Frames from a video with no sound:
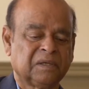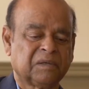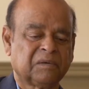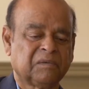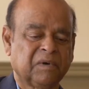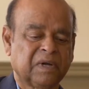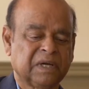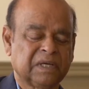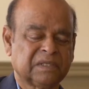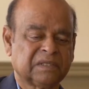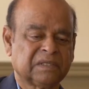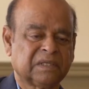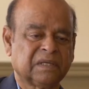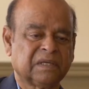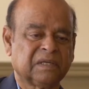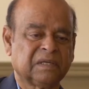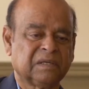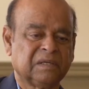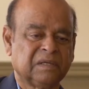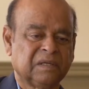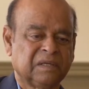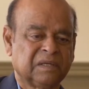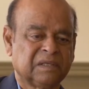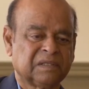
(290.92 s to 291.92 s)

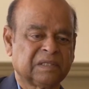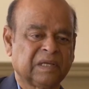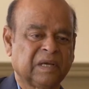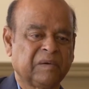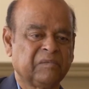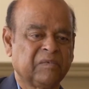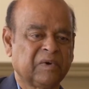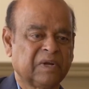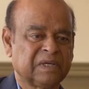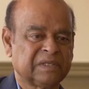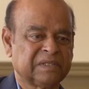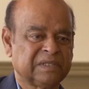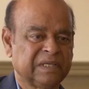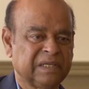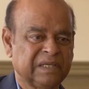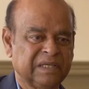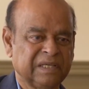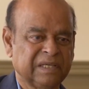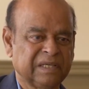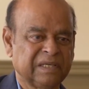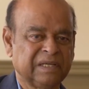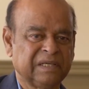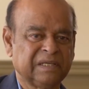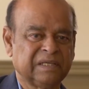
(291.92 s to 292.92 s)
question someone's
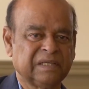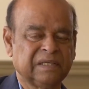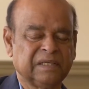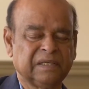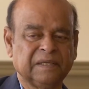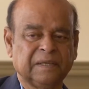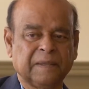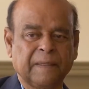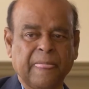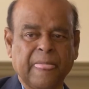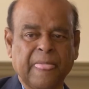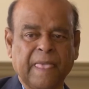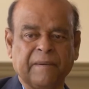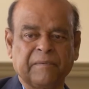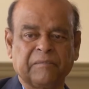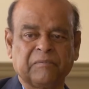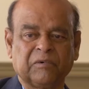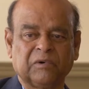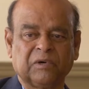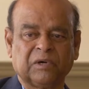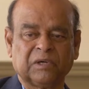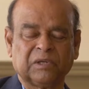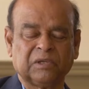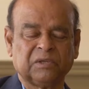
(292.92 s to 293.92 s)
integrity,
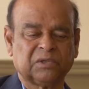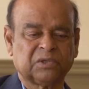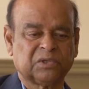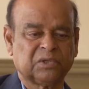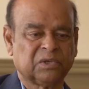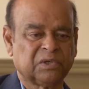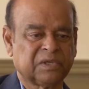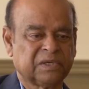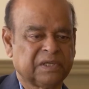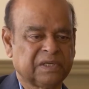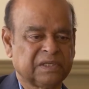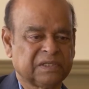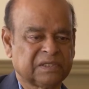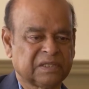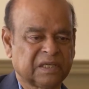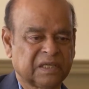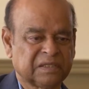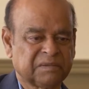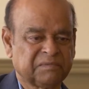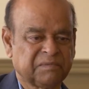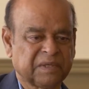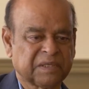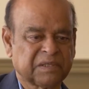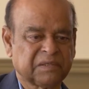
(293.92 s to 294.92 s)
or you showed
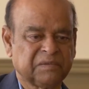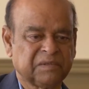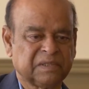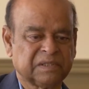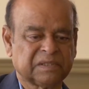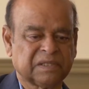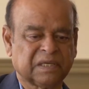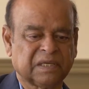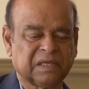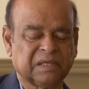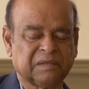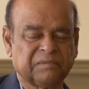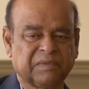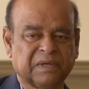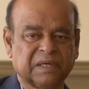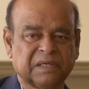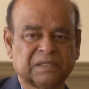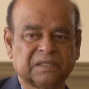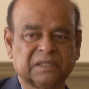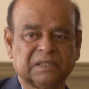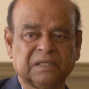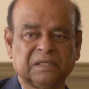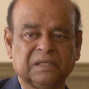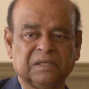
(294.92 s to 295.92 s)
disrespect to a certain
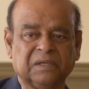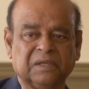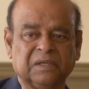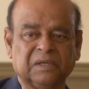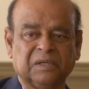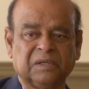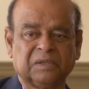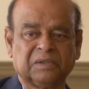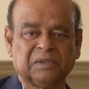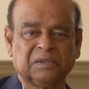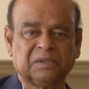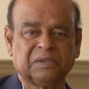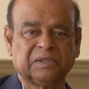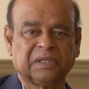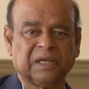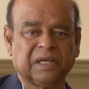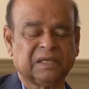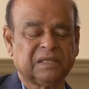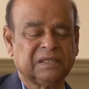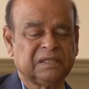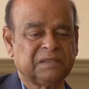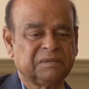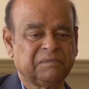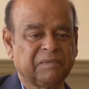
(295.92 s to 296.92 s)
person, So
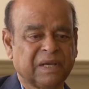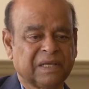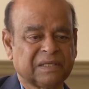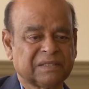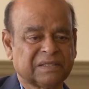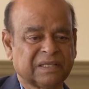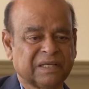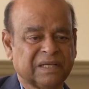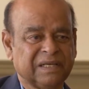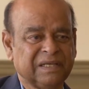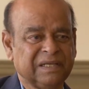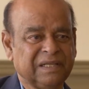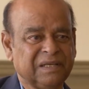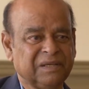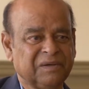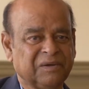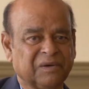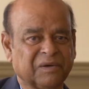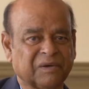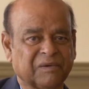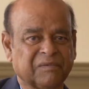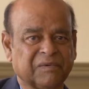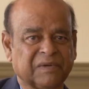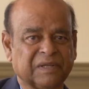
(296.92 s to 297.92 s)
that is masquerading
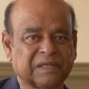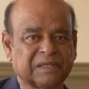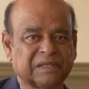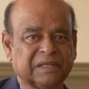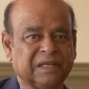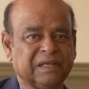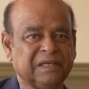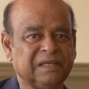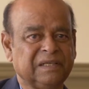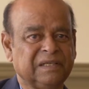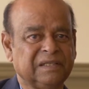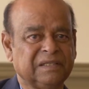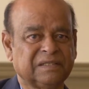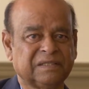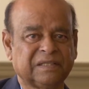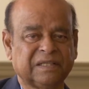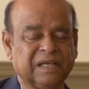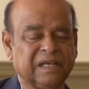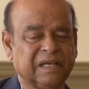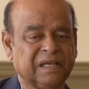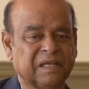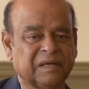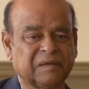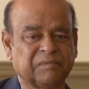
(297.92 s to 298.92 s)
conflict, and it is
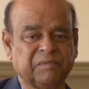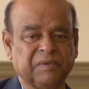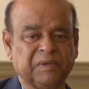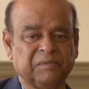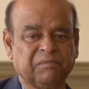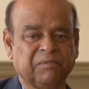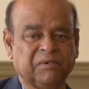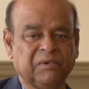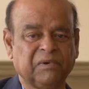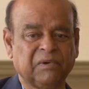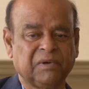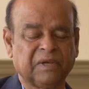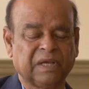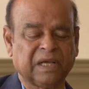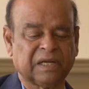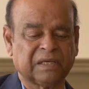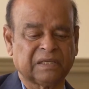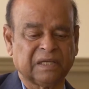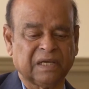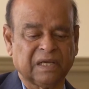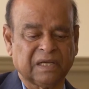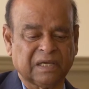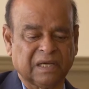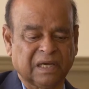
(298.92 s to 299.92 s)
there. People
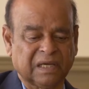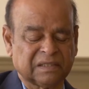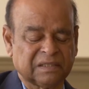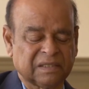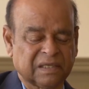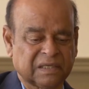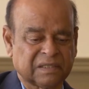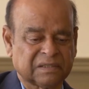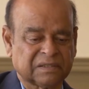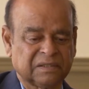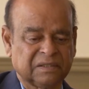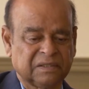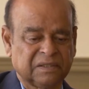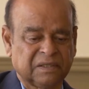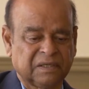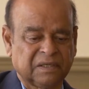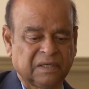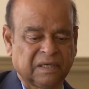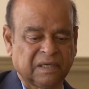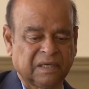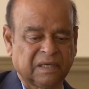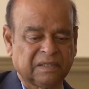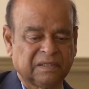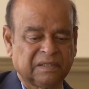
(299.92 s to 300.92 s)
attack others
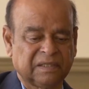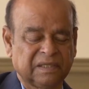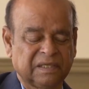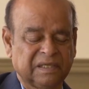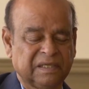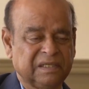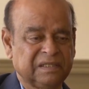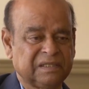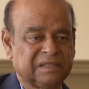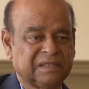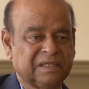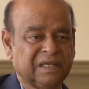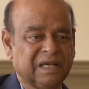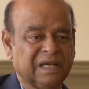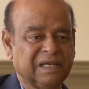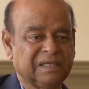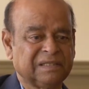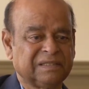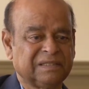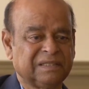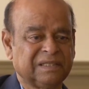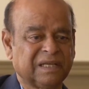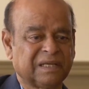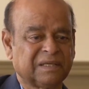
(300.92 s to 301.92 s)
and they
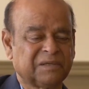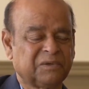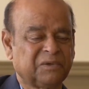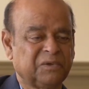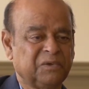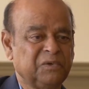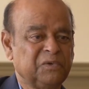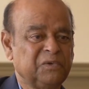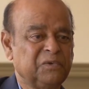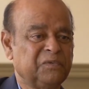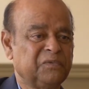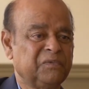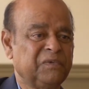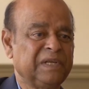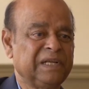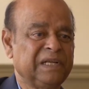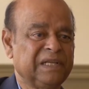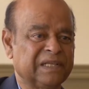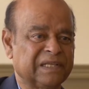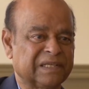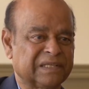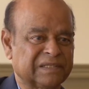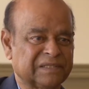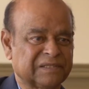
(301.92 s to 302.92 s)
disguise their true
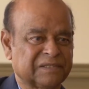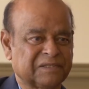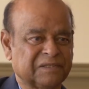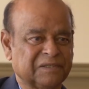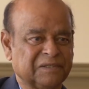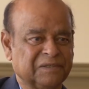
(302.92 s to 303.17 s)
feelings.